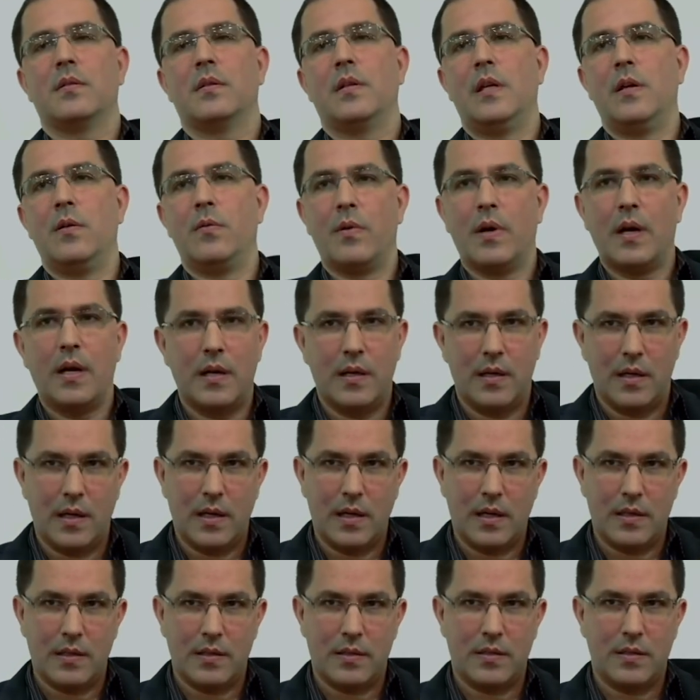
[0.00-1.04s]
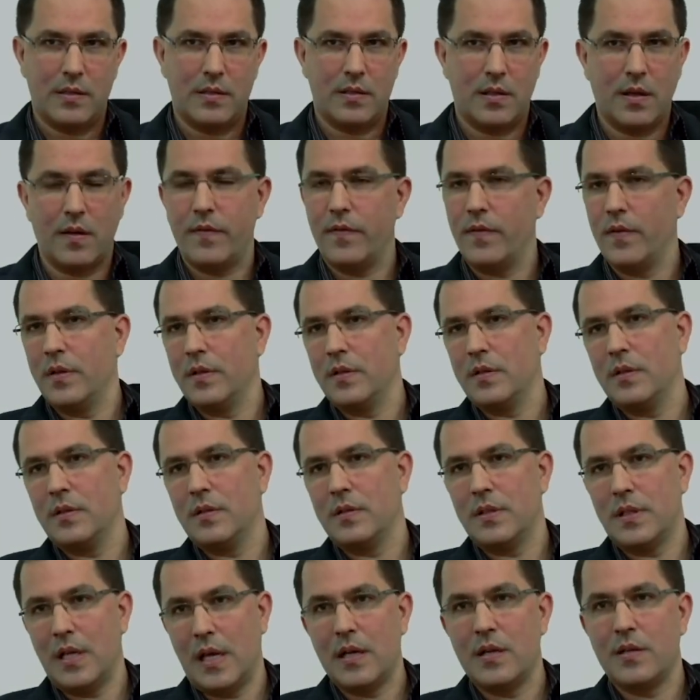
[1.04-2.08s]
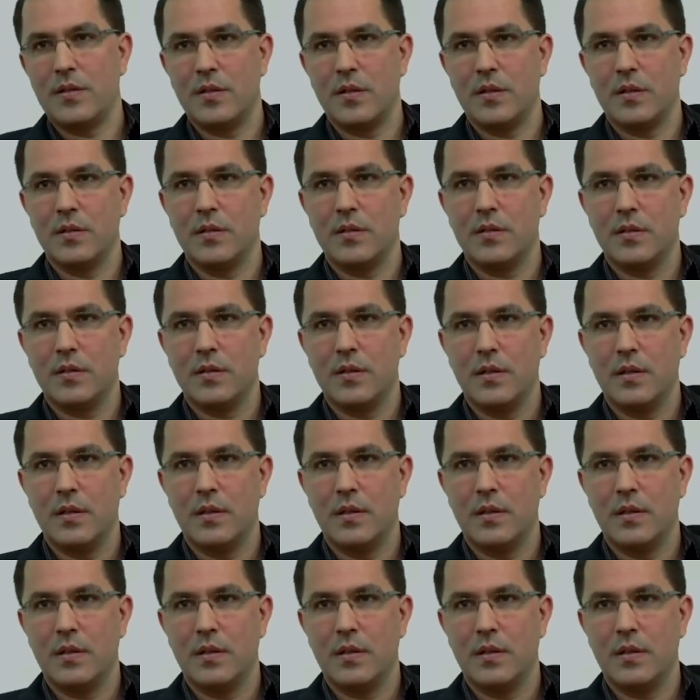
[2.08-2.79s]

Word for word: Iran has suffered sanctions,